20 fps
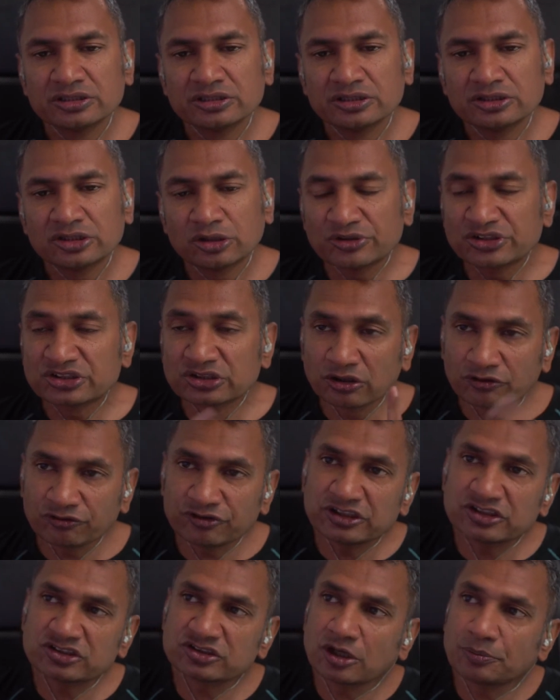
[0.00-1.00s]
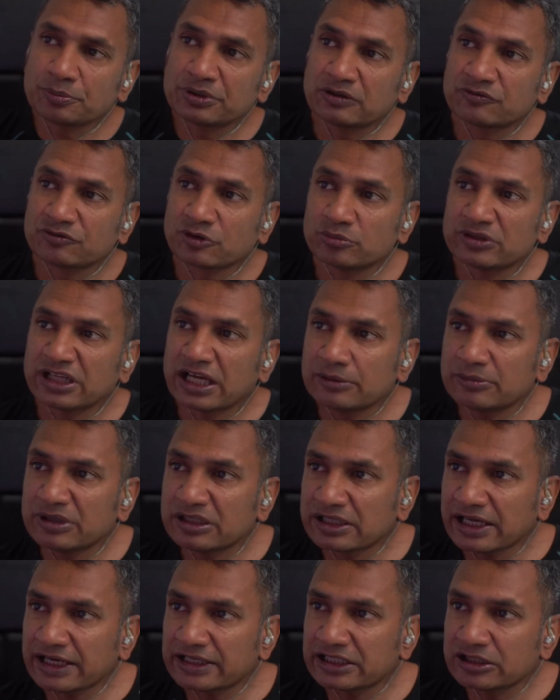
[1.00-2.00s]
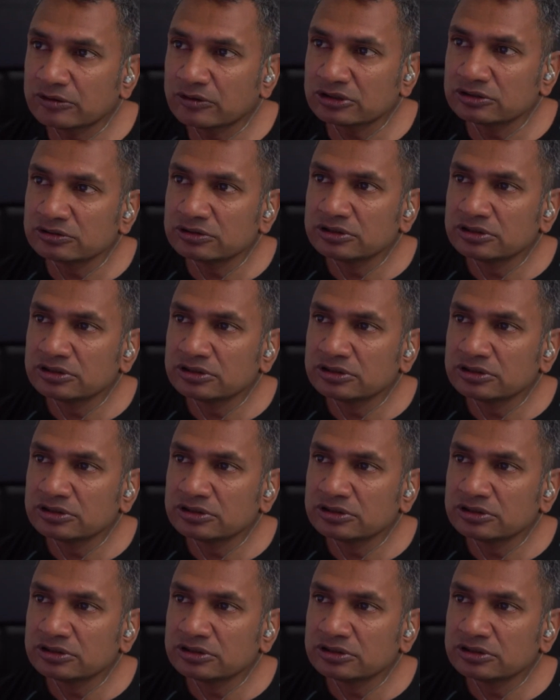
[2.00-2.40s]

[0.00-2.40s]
There is nothing stopping them from naming anyone.